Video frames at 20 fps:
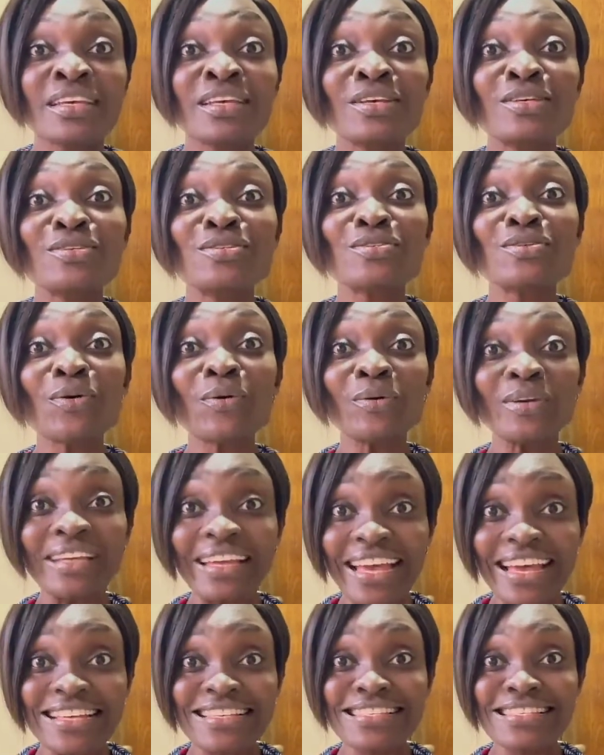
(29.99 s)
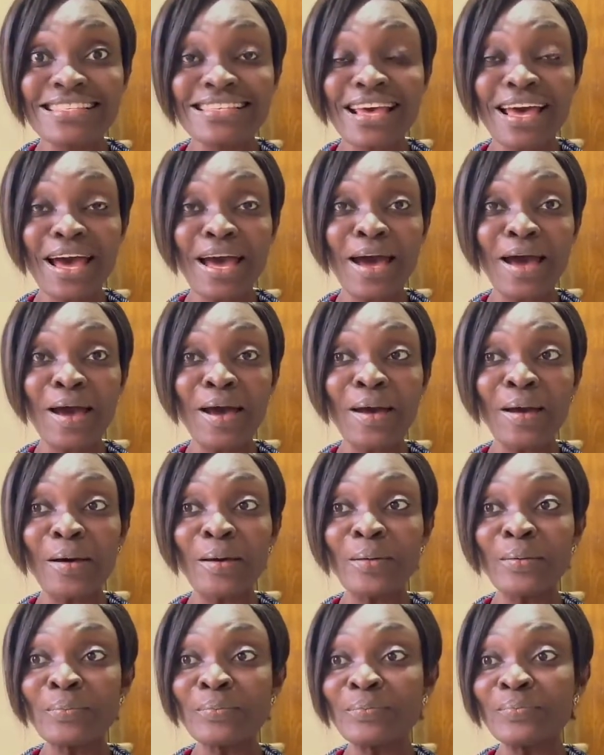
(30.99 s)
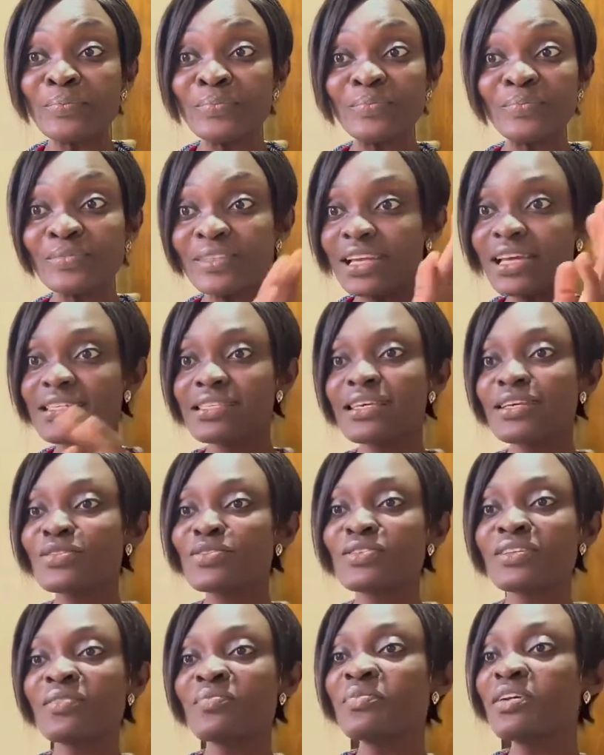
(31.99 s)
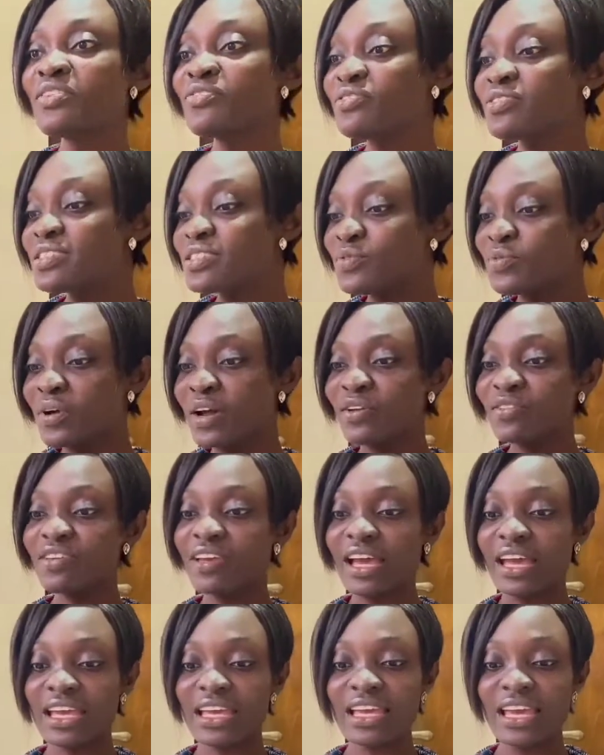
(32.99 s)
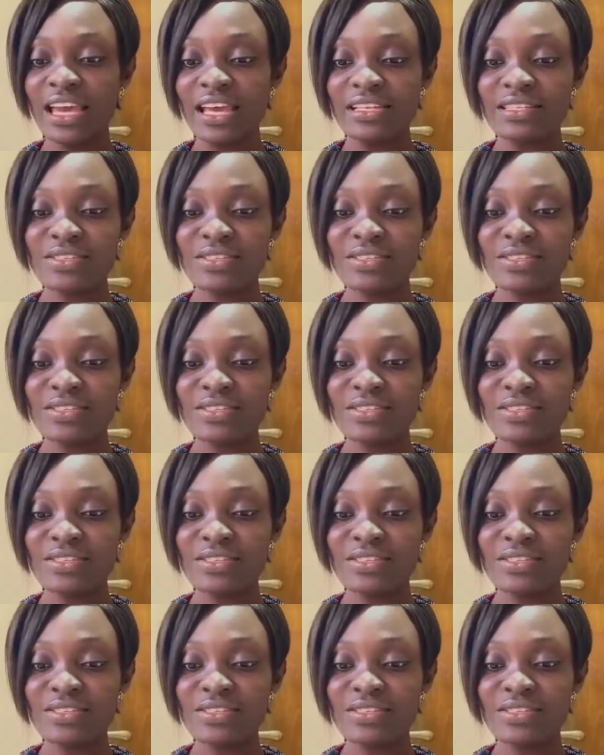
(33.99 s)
So yes, um, let's get to the main reason why we are here.